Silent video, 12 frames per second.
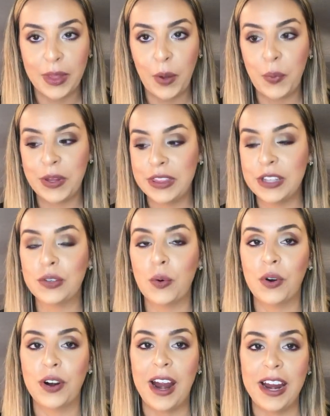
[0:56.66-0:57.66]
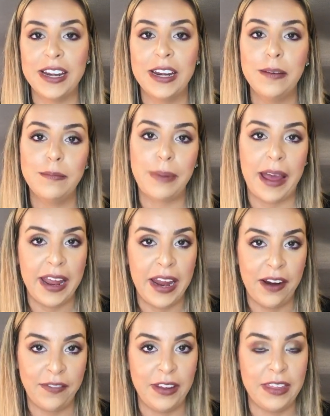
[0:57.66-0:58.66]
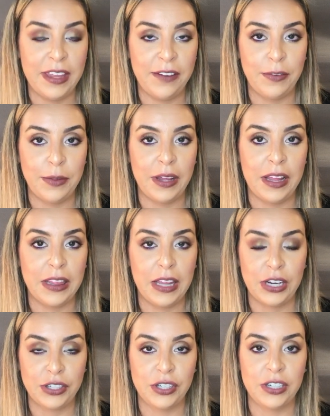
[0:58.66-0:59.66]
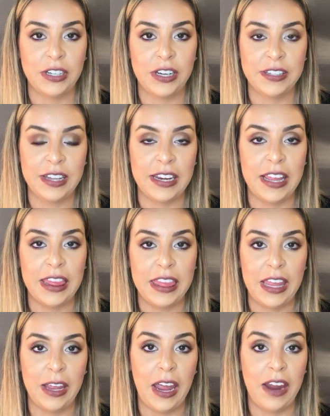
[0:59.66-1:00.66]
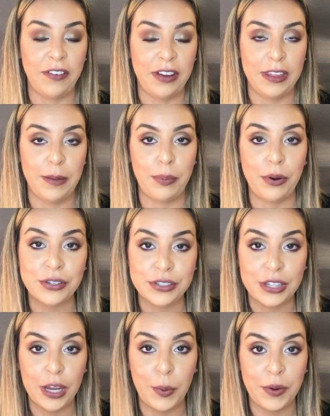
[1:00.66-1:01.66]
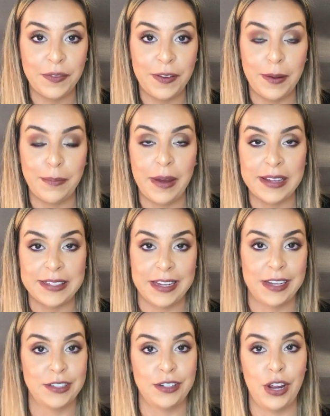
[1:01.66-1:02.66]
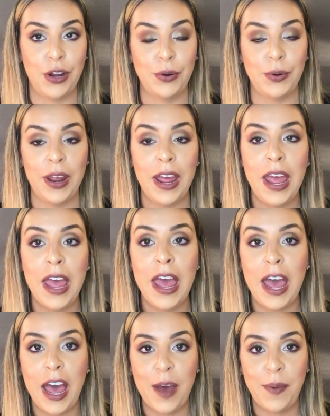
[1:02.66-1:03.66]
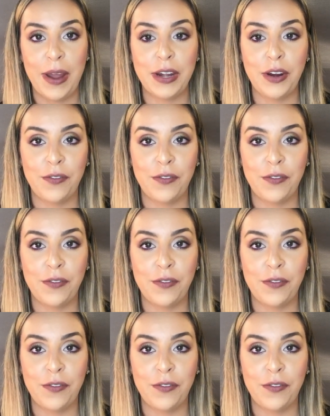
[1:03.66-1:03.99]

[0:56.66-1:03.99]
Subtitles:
With this order, I didn't buy everything from the collection because I didn't think everything personally would fit my skin tone. I know